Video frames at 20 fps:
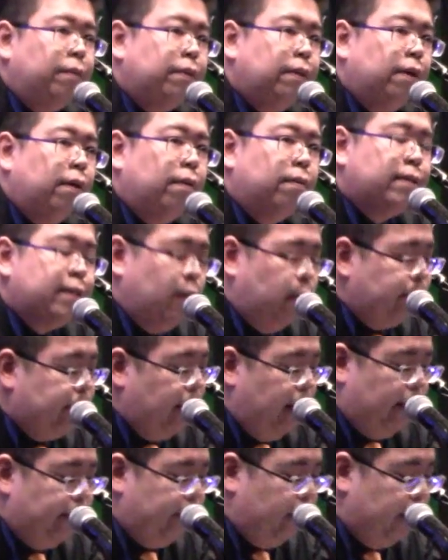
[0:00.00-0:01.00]
with no
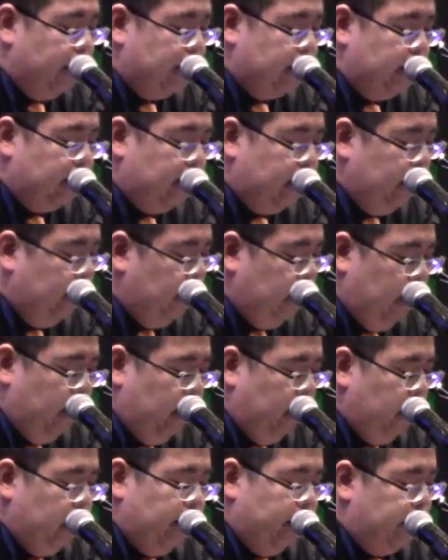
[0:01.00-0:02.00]
self-confidence
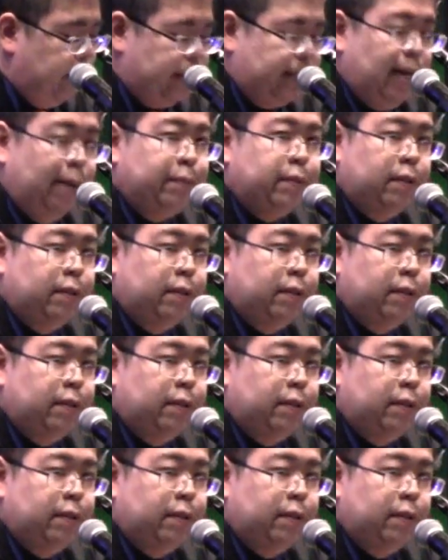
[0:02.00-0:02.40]
that just kept